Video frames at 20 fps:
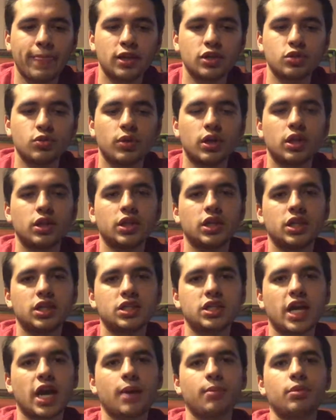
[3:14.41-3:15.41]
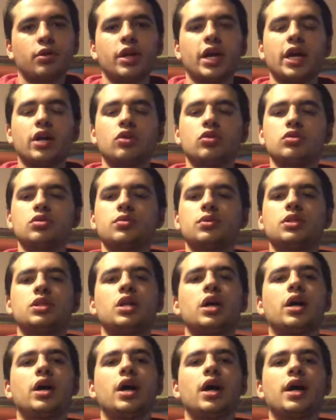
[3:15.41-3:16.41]
dwelling in tabernacles with
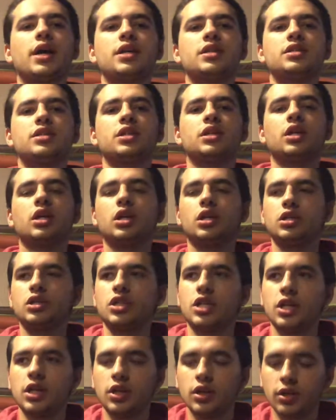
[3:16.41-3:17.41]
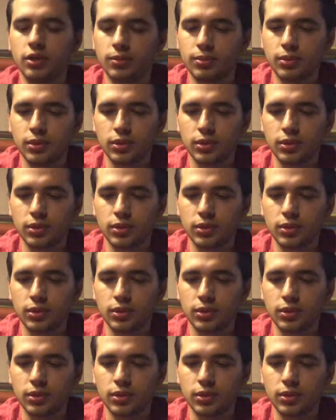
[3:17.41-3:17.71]
Isaac and Jacob,